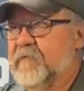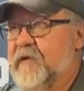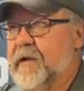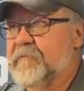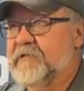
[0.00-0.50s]
for
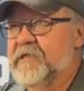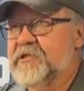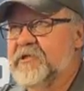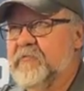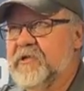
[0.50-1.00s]

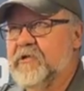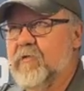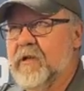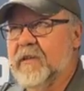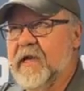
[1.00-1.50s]
competition, when
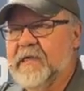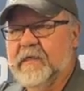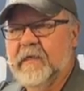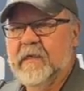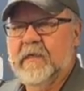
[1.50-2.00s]
you want
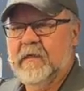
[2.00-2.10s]
light,